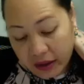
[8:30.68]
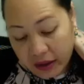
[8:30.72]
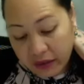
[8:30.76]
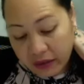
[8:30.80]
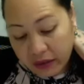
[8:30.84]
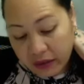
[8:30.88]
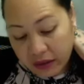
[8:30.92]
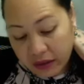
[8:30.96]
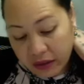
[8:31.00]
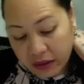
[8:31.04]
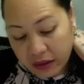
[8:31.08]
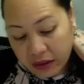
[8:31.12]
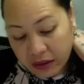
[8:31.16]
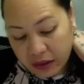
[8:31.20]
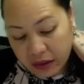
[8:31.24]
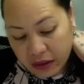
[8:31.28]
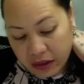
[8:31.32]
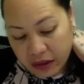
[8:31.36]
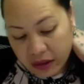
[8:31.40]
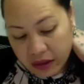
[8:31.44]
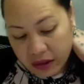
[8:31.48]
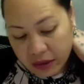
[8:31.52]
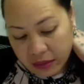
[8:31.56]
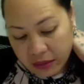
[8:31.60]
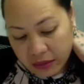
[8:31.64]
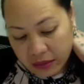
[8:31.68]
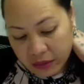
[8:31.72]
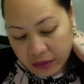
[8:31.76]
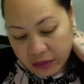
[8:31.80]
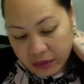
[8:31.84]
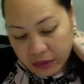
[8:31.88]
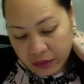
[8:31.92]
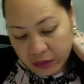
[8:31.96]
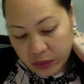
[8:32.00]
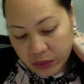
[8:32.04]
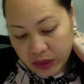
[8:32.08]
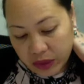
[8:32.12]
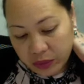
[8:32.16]
think
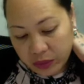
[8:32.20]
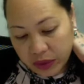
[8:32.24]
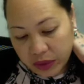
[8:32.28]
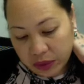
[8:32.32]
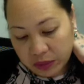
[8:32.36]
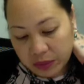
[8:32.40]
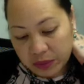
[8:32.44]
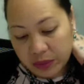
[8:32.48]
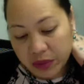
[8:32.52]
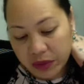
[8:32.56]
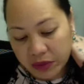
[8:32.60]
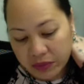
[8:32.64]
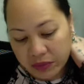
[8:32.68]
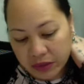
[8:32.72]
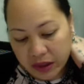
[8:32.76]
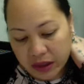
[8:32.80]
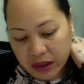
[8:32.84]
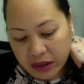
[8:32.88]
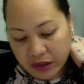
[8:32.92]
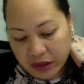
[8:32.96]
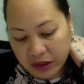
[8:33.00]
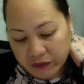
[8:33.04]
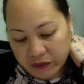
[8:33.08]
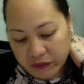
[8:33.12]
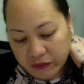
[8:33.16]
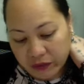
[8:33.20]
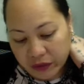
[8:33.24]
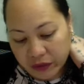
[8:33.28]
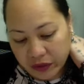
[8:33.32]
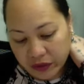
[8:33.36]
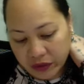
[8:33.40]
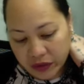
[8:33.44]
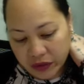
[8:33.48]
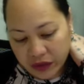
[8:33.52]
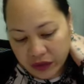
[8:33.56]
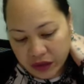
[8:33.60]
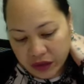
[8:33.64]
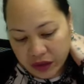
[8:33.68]
when we put money
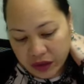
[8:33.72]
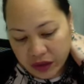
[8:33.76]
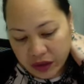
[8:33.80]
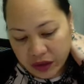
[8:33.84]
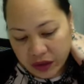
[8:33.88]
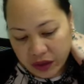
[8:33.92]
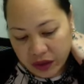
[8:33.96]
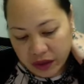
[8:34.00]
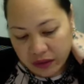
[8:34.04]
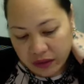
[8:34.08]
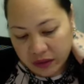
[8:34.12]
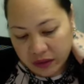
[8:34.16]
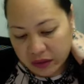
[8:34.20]
first, I